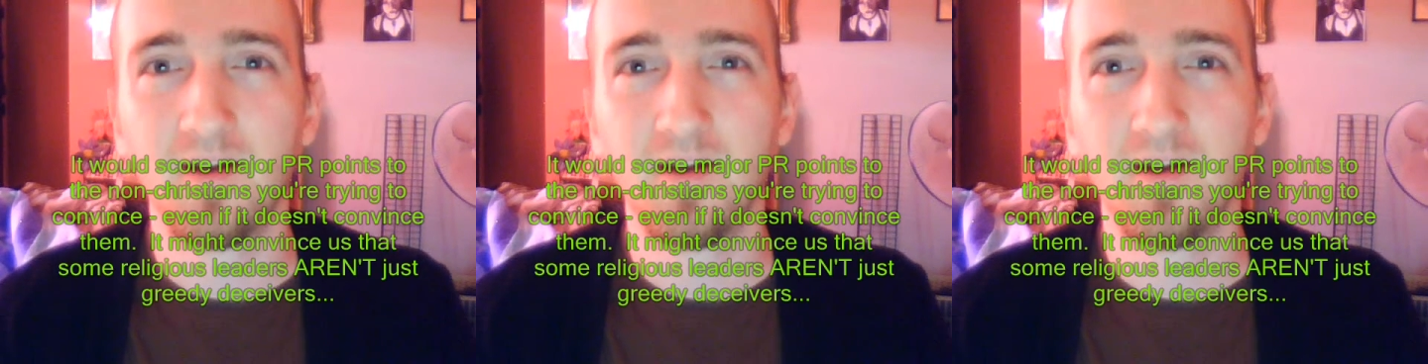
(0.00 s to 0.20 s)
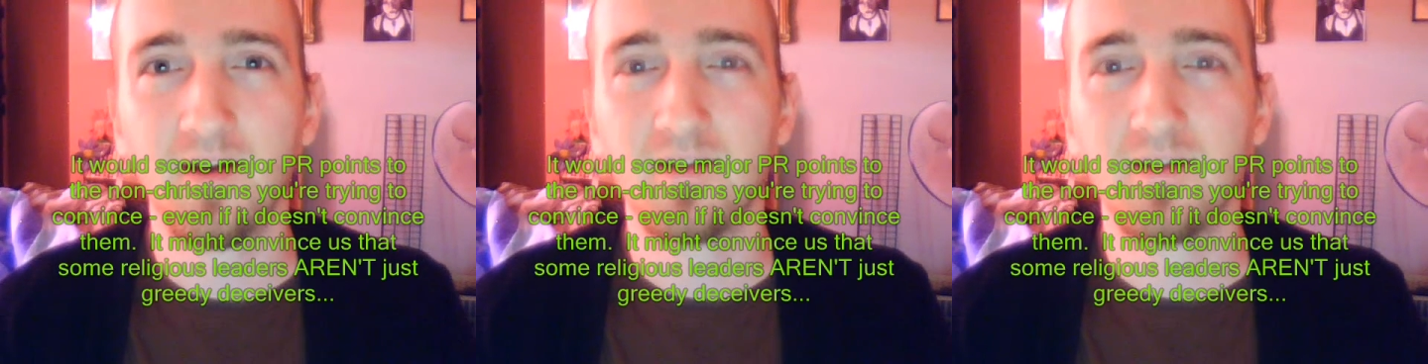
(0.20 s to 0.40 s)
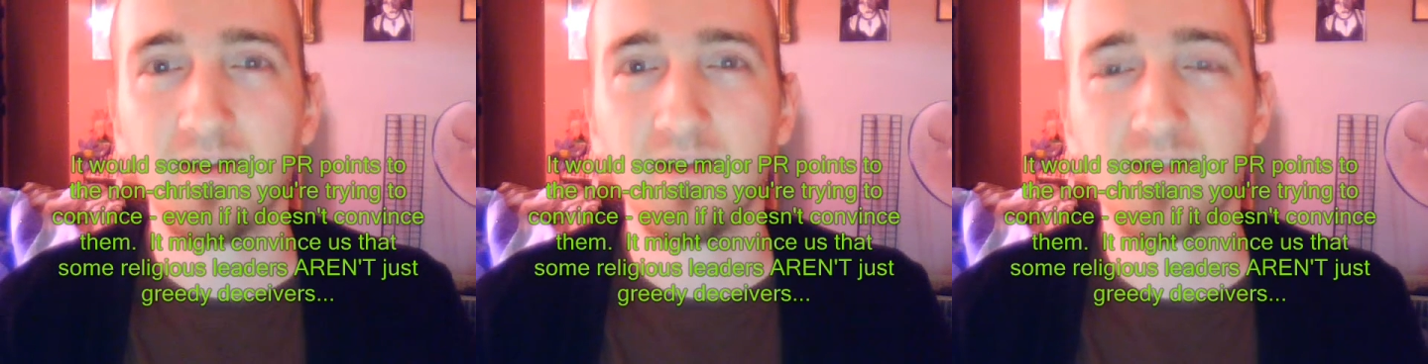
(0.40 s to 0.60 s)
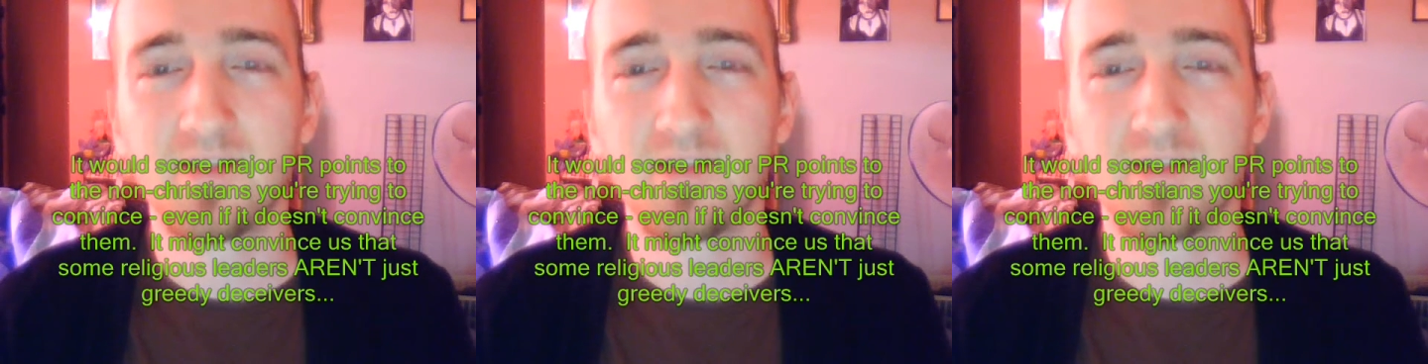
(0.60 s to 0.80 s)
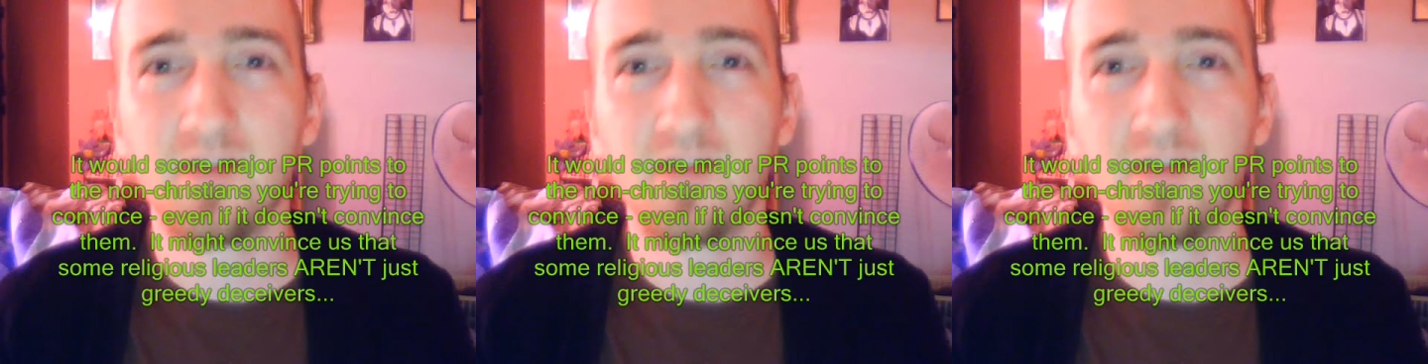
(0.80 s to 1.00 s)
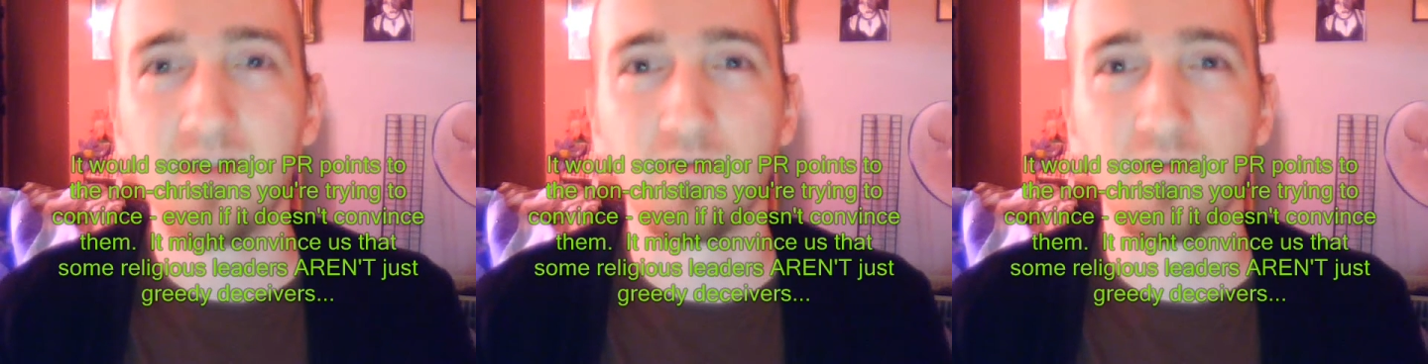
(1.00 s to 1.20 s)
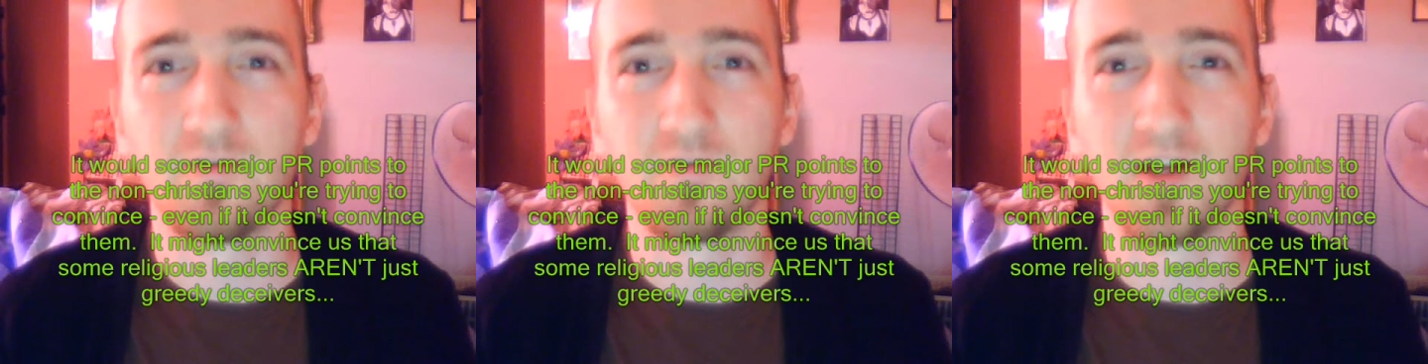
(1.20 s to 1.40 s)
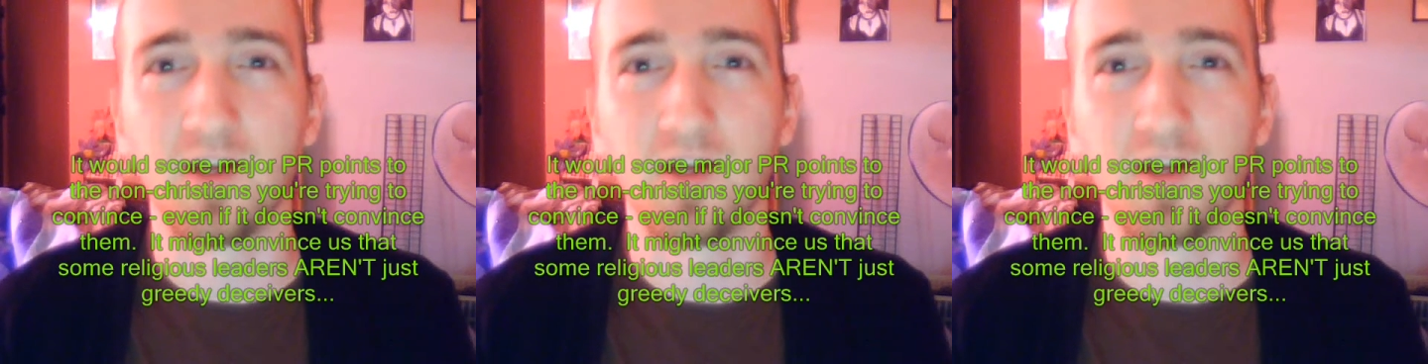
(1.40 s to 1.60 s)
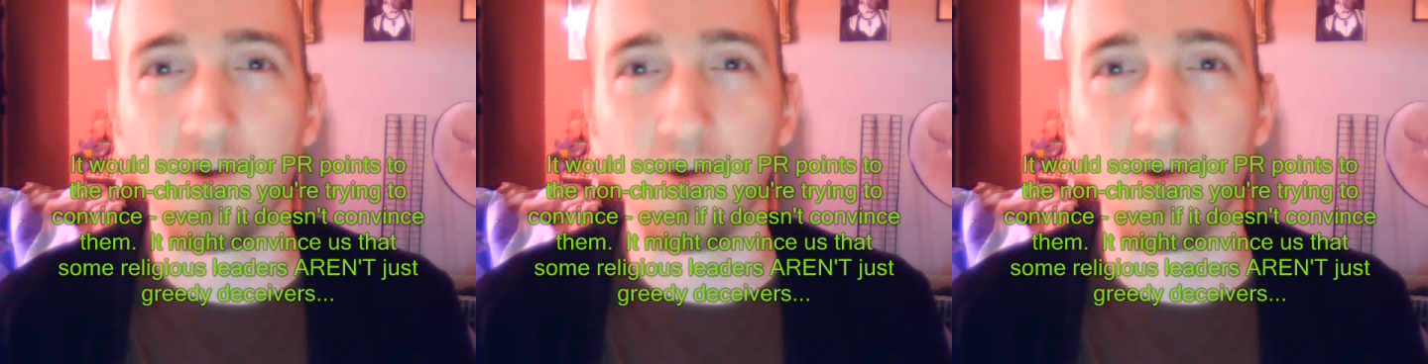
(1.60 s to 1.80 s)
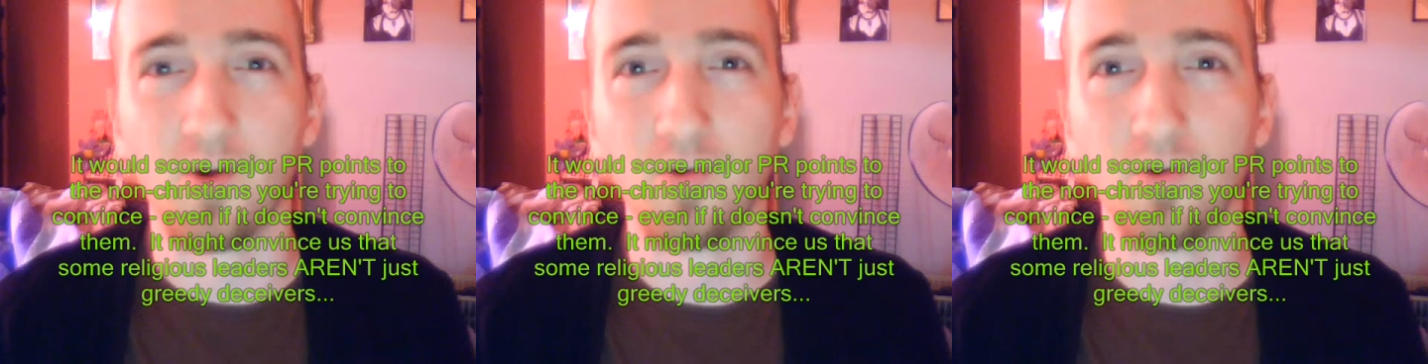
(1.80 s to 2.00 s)
then sell your fucking
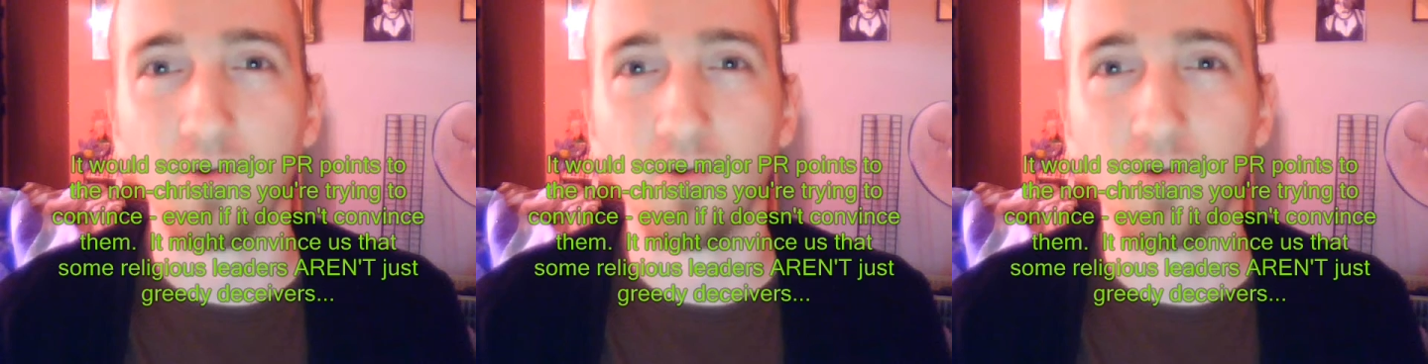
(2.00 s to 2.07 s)
gold,